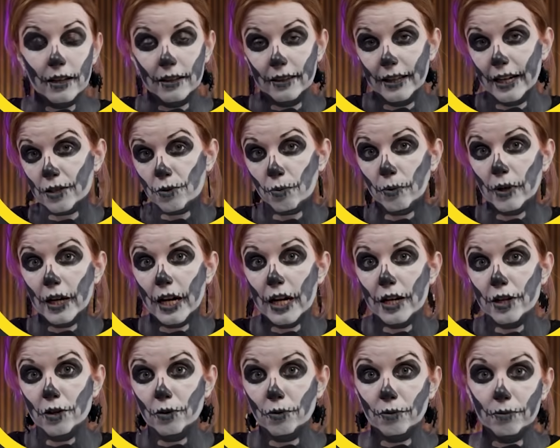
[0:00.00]
That's what
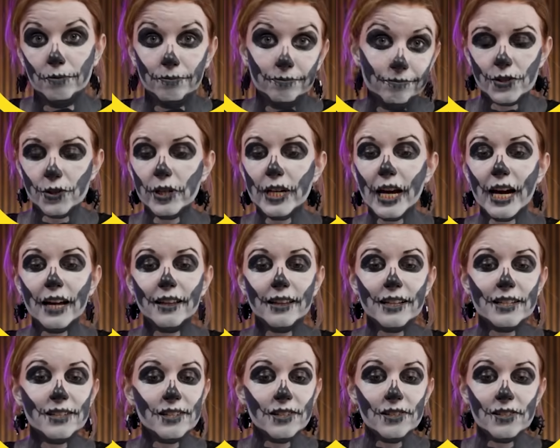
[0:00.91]
I do. So, yeah,
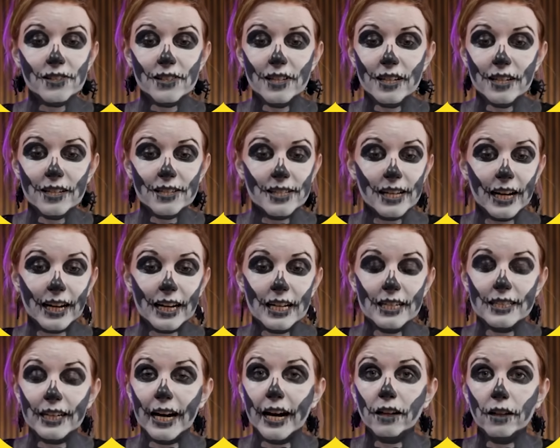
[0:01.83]
this is the
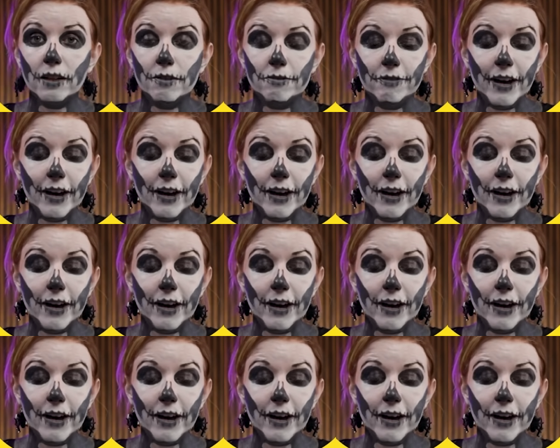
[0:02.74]
second title